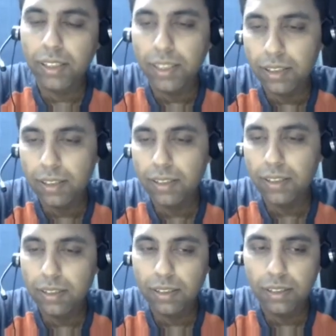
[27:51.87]

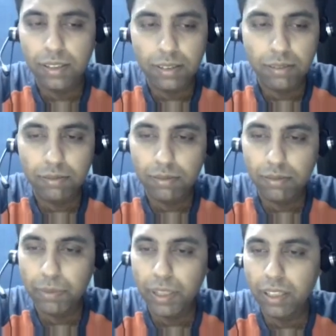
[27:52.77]
dinner
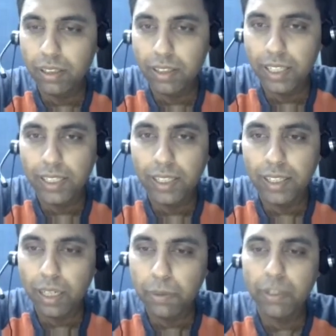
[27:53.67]
being great and
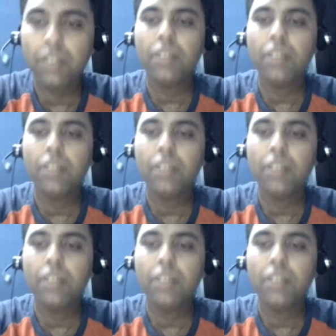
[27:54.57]
terrible,